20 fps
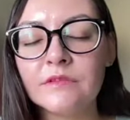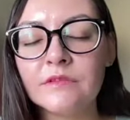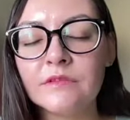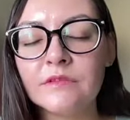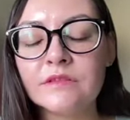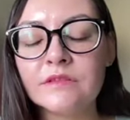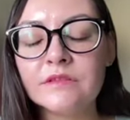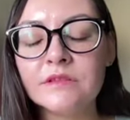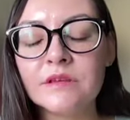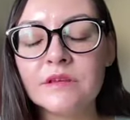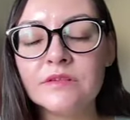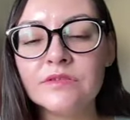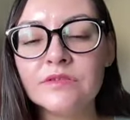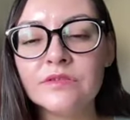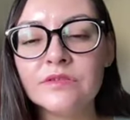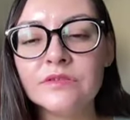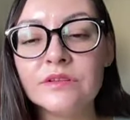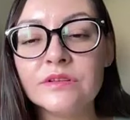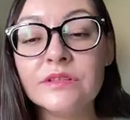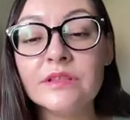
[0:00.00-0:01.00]

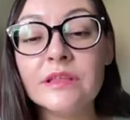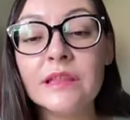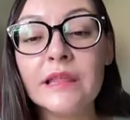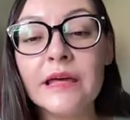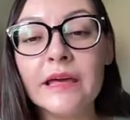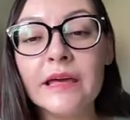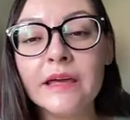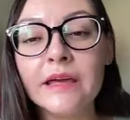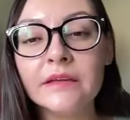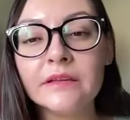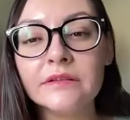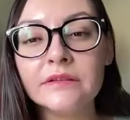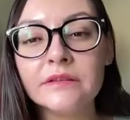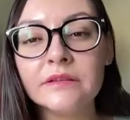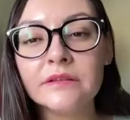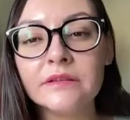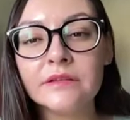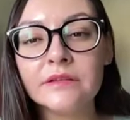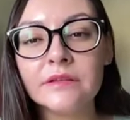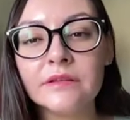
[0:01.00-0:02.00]
Sensations in the
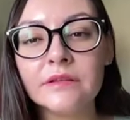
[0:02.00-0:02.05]
legs.